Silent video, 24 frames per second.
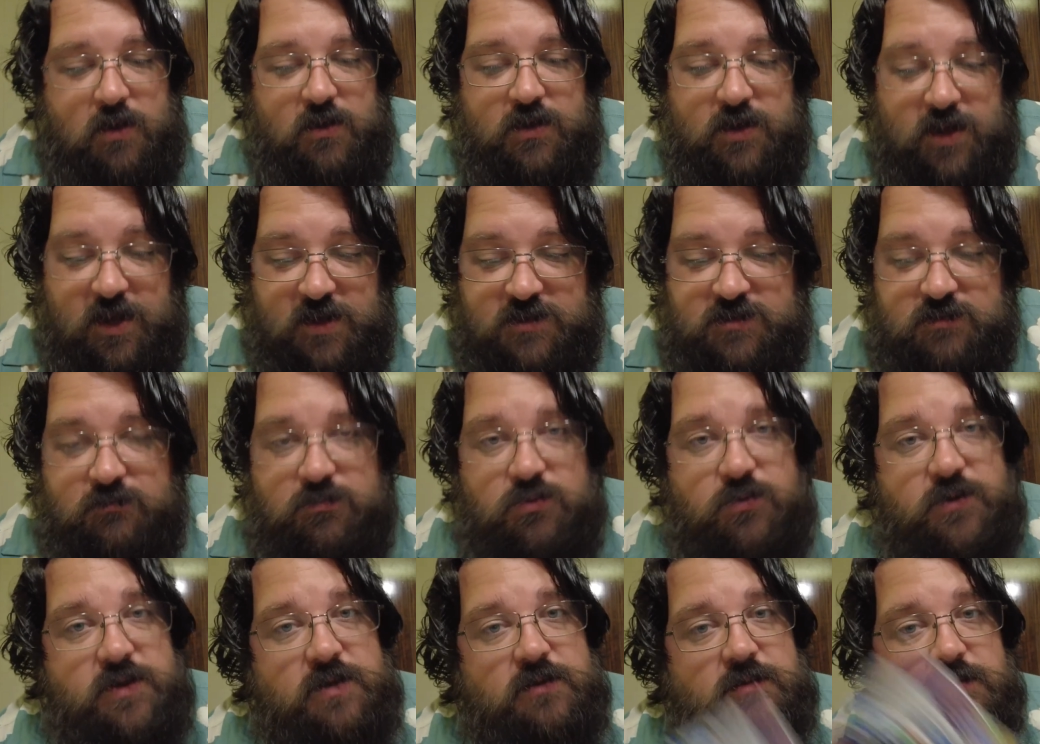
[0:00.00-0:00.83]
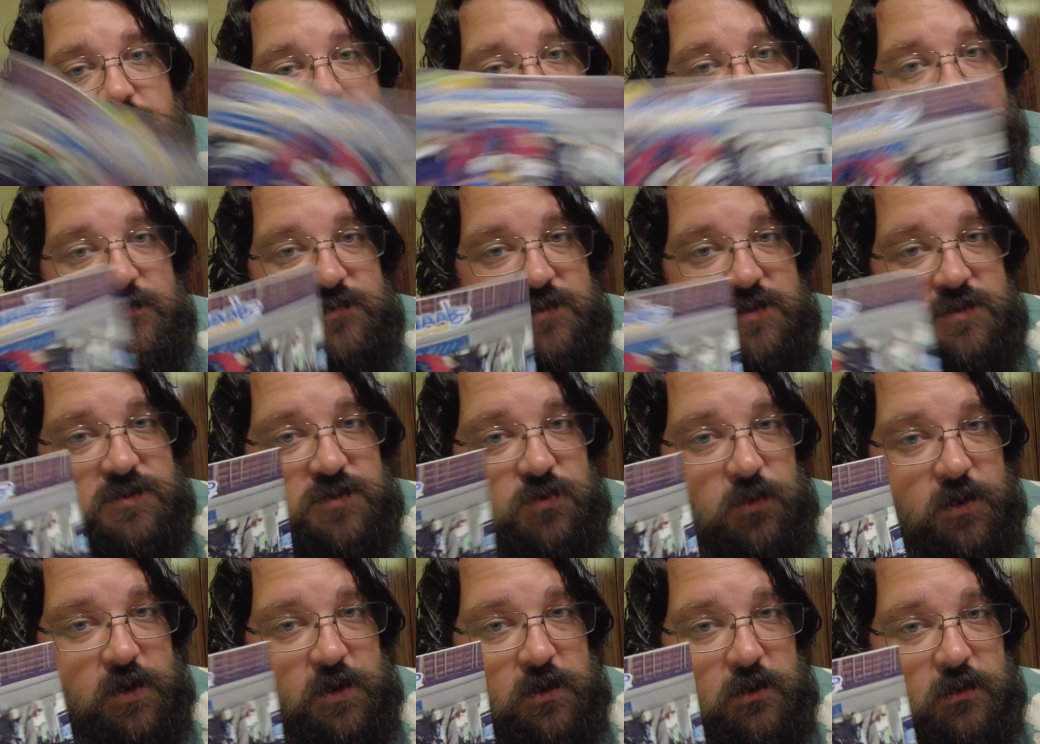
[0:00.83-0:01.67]
Case in point, this
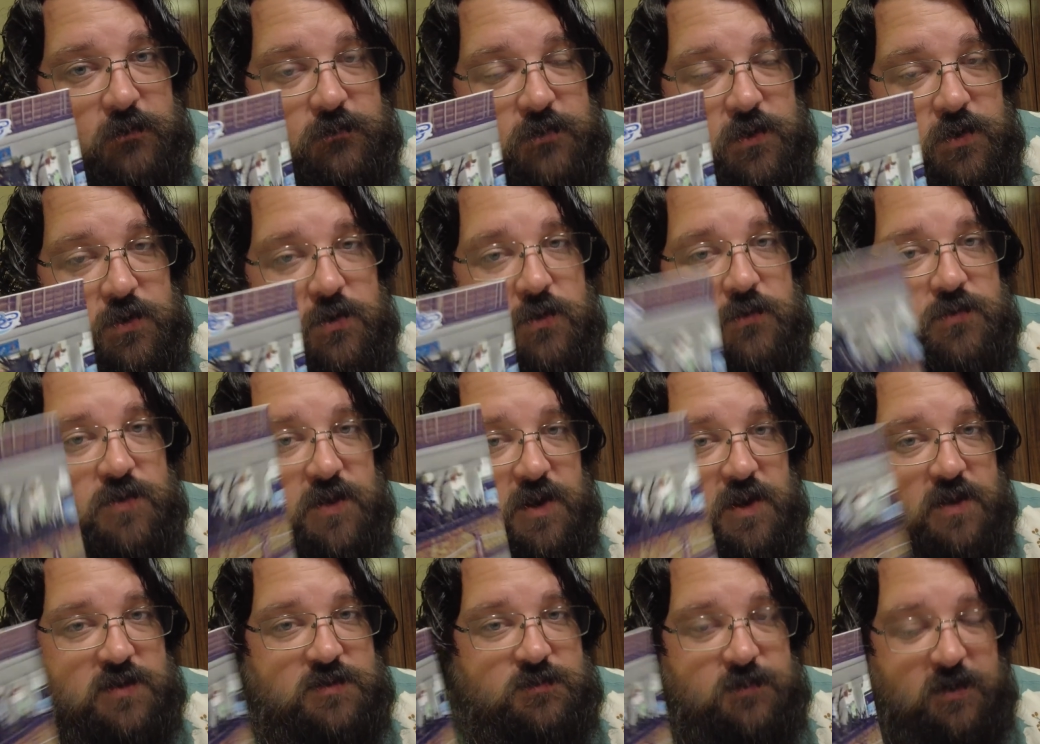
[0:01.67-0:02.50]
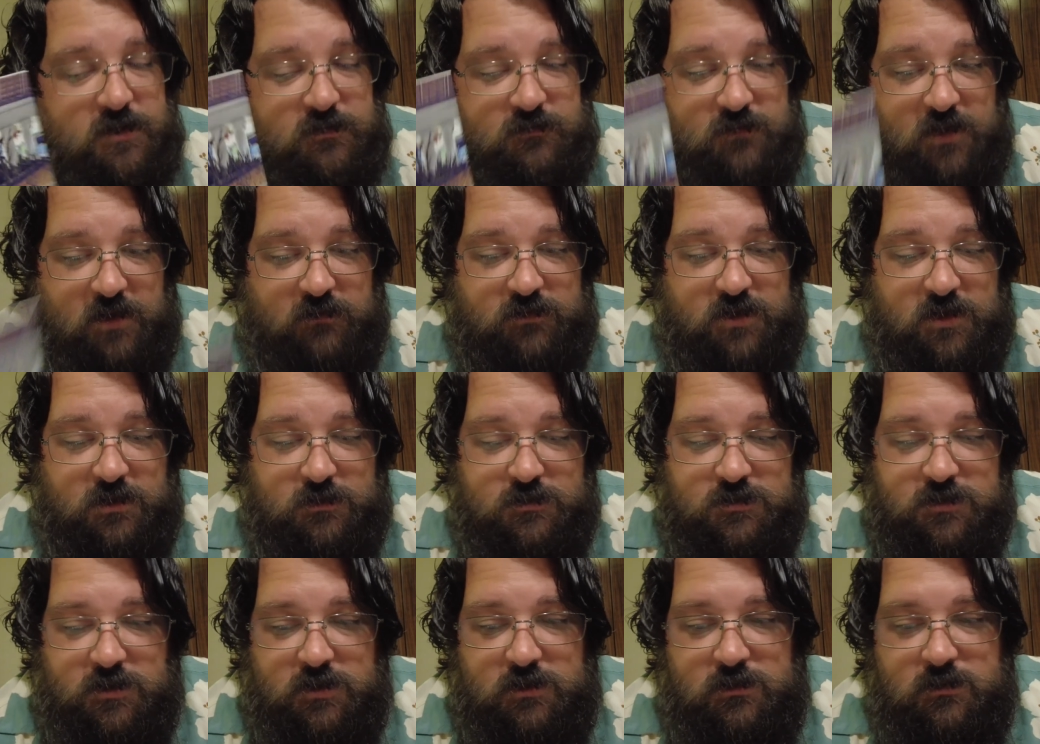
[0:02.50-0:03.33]
$20 photo that I spent
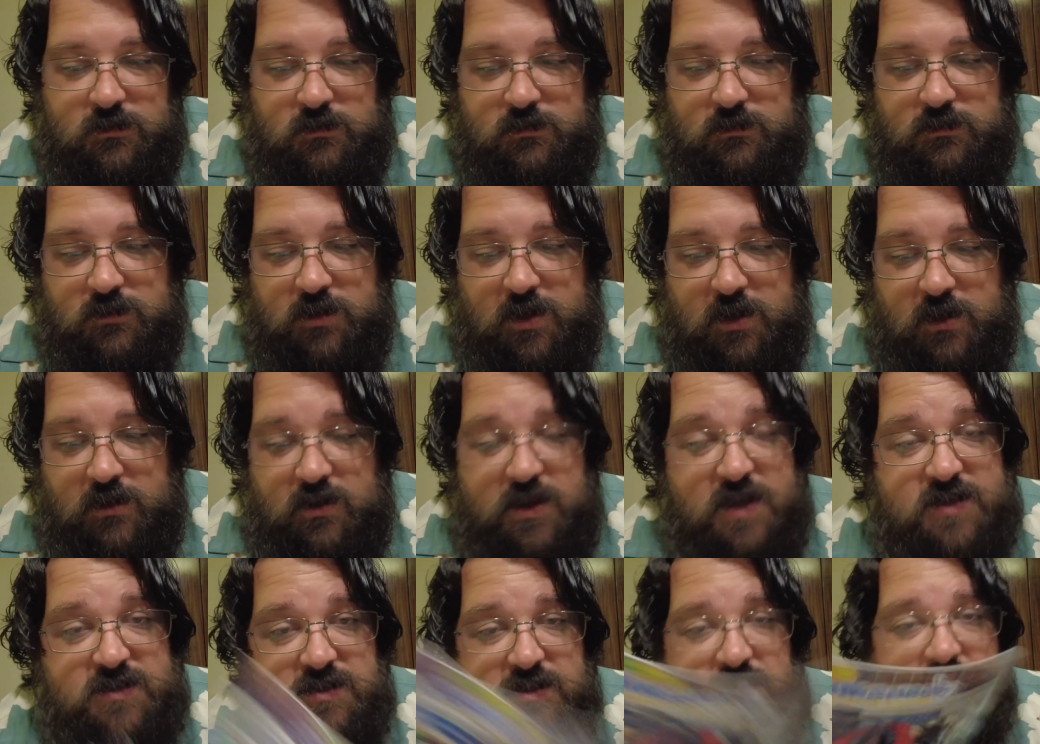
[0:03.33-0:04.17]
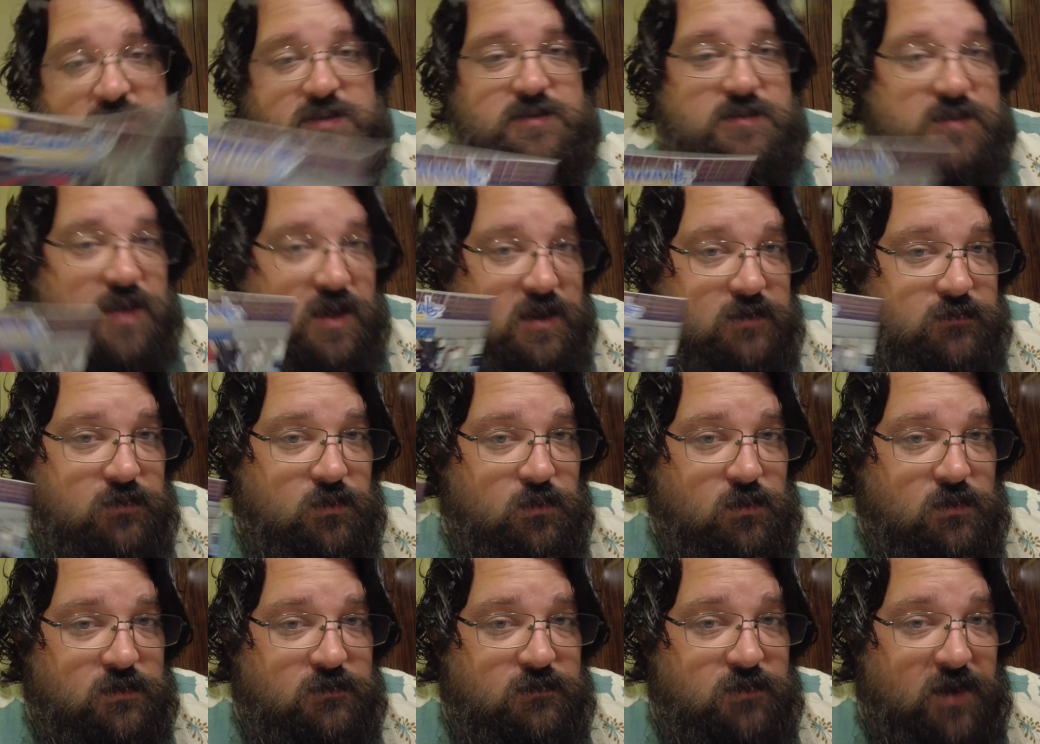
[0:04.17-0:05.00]
$5 on. Okay, it's not even
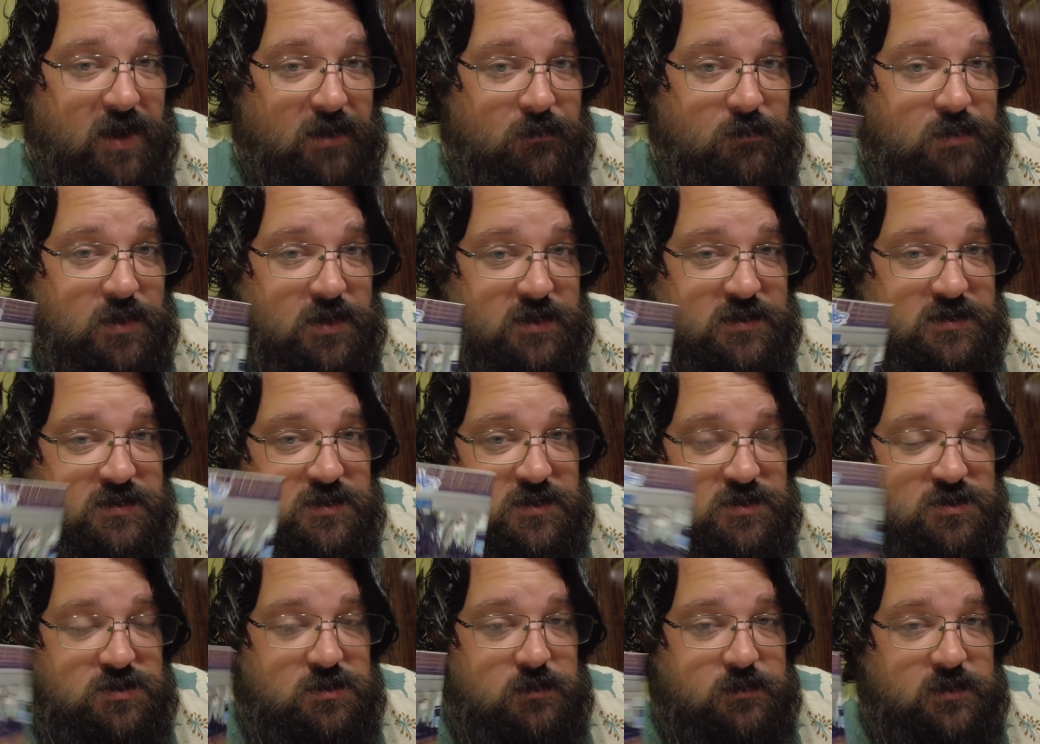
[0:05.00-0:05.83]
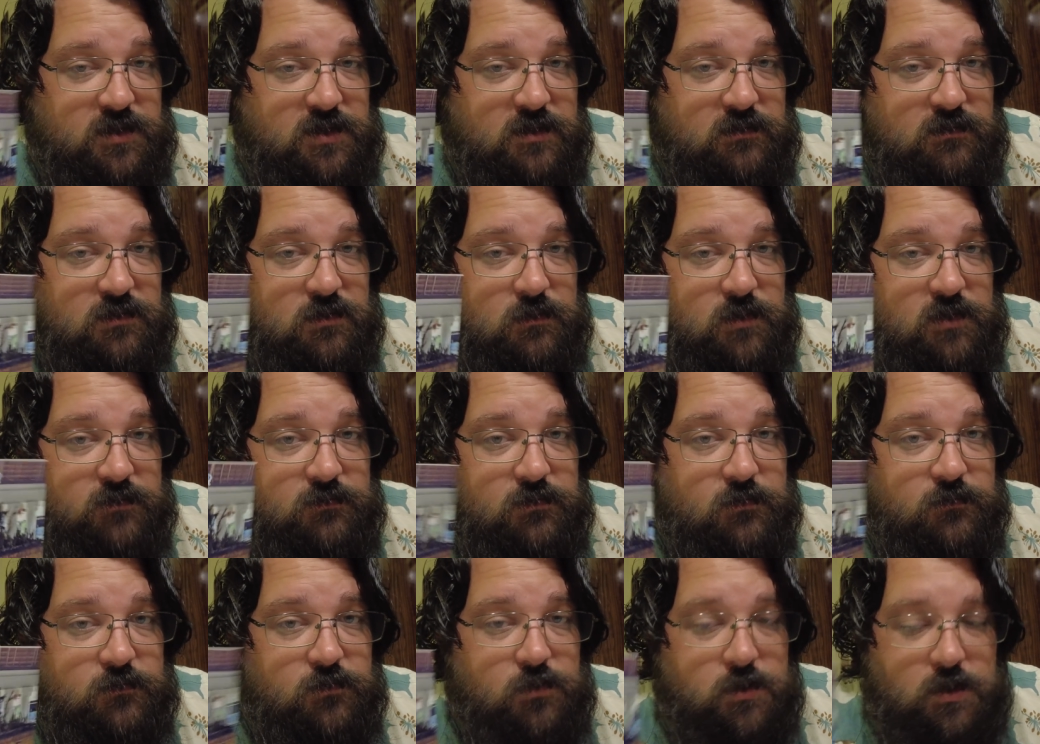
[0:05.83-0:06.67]
worth $5. This should have been given to me
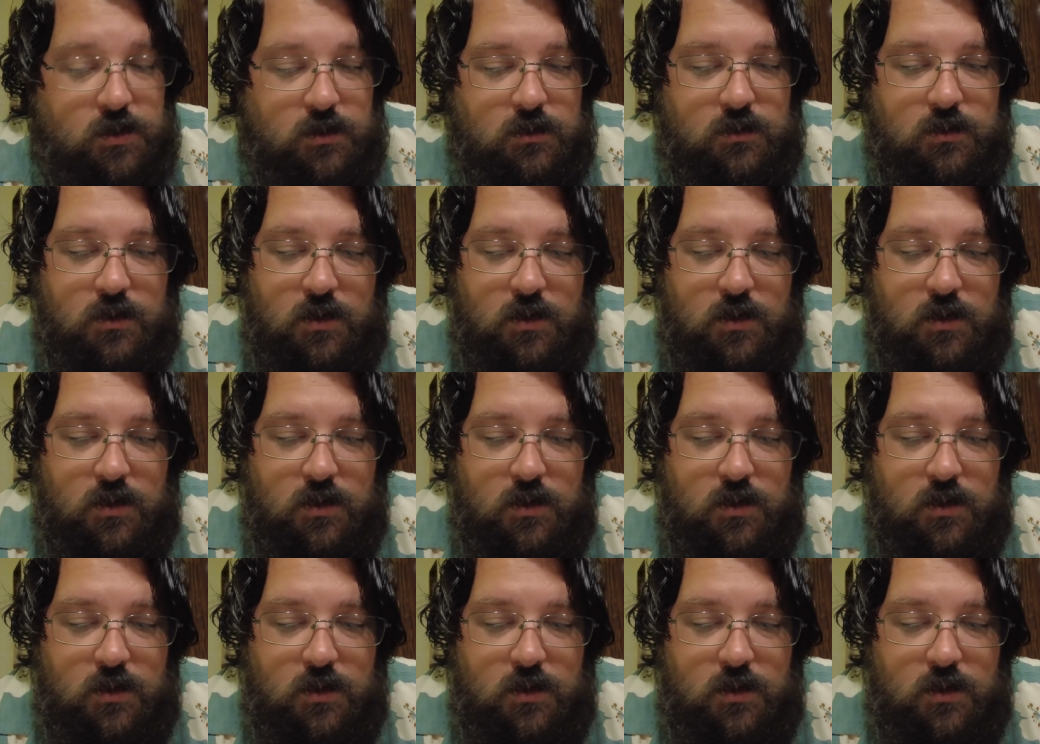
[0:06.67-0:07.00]
for free.